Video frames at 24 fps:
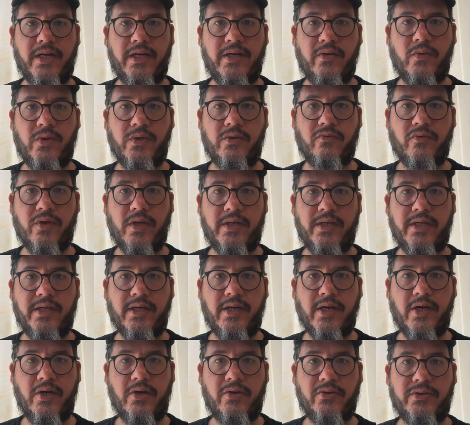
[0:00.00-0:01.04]
anyone running
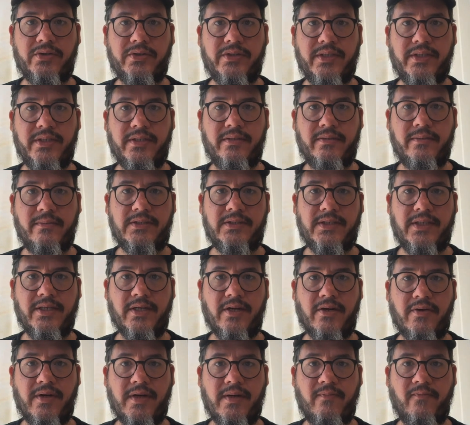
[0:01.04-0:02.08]
a hosted
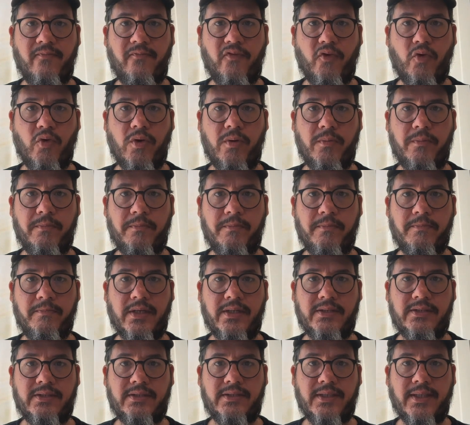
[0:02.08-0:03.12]
CRM form
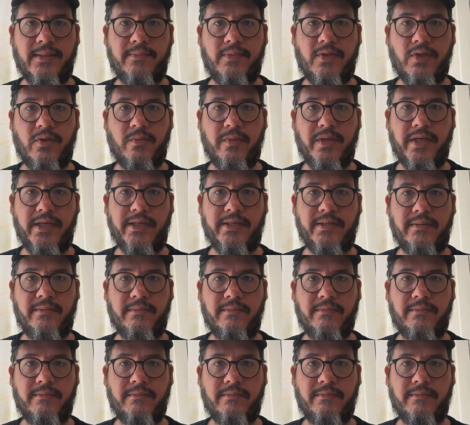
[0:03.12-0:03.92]
on a subdomain,